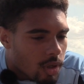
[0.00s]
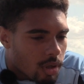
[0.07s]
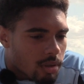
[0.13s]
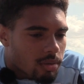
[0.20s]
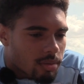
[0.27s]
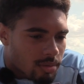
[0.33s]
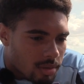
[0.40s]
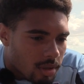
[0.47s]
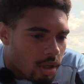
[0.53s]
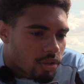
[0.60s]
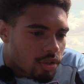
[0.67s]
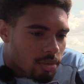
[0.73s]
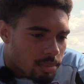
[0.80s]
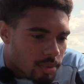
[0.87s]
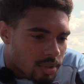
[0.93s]
Oh,
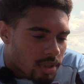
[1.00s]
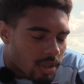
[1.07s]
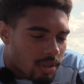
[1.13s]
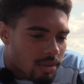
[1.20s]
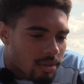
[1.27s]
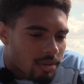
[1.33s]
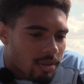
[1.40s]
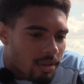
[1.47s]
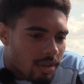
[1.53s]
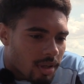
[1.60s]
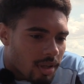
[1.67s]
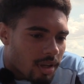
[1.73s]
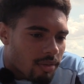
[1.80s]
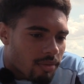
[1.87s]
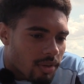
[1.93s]
100%.
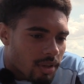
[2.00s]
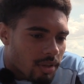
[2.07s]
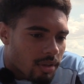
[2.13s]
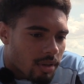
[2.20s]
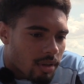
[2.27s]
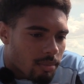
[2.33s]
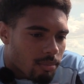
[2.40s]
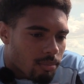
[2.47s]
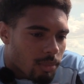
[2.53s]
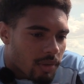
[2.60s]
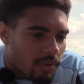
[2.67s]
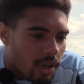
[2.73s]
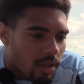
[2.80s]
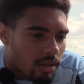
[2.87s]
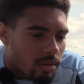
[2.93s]
And I think
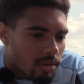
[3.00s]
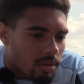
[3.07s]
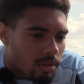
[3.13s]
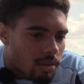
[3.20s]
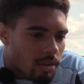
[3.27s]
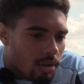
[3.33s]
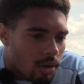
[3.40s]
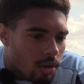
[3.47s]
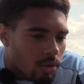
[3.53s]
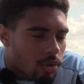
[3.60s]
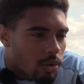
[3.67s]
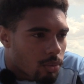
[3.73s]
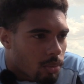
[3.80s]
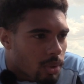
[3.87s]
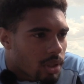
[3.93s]
we've had a
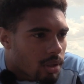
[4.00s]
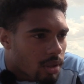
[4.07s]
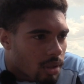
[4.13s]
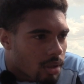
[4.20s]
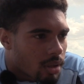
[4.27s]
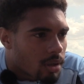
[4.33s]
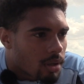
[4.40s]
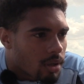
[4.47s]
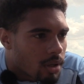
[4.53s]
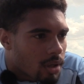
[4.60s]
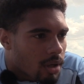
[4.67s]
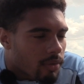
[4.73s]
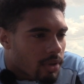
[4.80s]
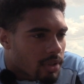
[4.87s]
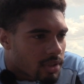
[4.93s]
good week here.
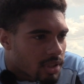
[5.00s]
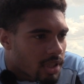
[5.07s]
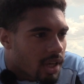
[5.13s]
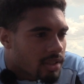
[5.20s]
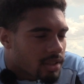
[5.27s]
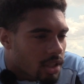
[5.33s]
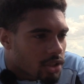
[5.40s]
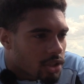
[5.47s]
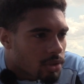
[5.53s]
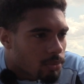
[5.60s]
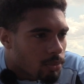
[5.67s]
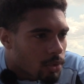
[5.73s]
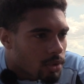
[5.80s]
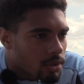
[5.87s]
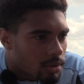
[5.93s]
I think today's
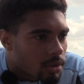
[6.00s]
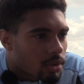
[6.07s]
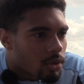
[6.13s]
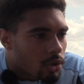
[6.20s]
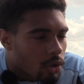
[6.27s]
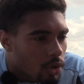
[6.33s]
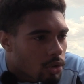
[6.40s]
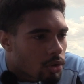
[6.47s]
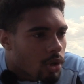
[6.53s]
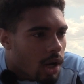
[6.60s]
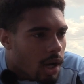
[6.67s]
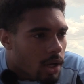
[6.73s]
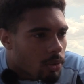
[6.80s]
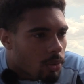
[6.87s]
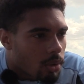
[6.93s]
session was good,
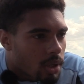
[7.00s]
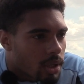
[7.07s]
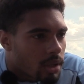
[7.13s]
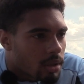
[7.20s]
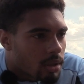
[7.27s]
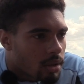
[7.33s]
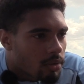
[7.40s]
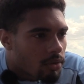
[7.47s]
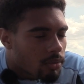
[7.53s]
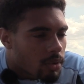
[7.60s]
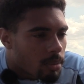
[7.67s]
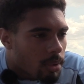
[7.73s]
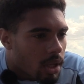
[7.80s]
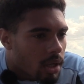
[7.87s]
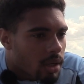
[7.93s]
high quality from
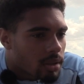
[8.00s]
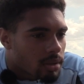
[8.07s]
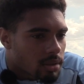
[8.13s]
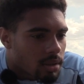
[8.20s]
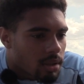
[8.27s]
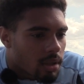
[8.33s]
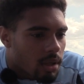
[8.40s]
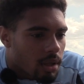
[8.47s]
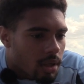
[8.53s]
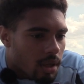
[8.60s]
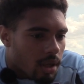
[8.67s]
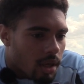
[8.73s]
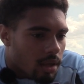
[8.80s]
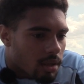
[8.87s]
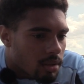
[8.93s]
the players.
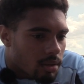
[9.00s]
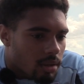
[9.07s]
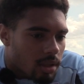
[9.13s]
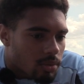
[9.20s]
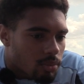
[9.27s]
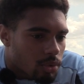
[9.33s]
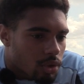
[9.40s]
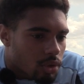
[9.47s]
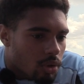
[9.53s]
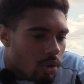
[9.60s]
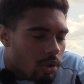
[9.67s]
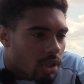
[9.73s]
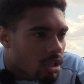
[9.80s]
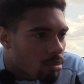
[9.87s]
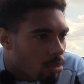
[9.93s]
And that's, we just got
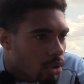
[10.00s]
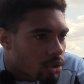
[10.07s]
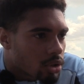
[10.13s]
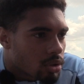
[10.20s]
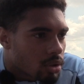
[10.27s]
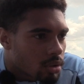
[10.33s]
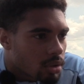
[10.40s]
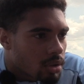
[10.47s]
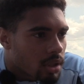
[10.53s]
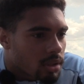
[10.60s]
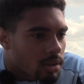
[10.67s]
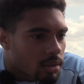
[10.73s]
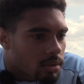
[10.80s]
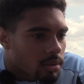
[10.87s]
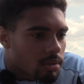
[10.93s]
to keep pushing on,
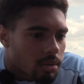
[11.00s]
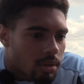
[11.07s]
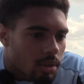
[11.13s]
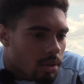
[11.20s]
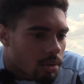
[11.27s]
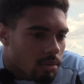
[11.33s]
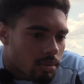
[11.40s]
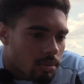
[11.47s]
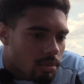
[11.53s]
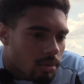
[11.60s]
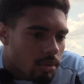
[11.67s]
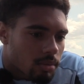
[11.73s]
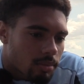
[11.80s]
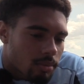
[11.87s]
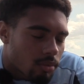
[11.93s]
and you know,
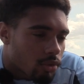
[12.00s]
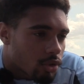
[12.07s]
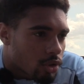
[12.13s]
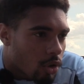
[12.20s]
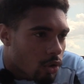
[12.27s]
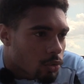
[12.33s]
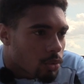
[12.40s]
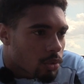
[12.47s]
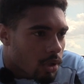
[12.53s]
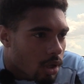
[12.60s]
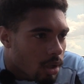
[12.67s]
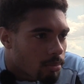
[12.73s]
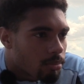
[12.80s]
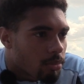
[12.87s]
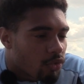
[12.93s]
the results will
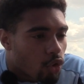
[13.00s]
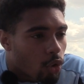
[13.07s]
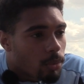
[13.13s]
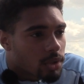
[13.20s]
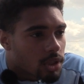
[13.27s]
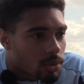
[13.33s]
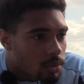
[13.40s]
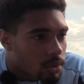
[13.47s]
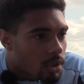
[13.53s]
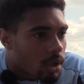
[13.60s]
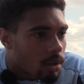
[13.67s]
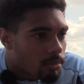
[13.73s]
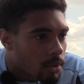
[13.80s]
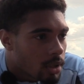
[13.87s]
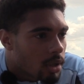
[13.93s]
come, performances will
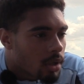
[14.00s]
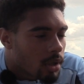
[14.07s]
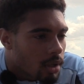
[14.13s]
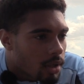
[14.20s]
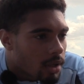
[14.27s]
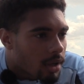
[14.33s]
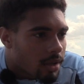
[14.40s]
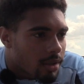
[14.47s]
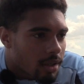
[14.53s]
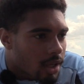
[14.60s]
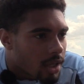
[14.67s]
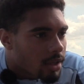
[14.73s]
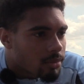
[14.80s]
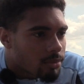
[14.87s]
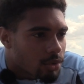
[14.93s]
come, and
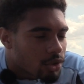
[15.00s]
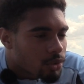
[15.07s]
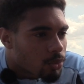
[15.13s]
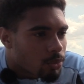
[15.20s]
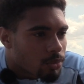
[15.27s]
yeah, we just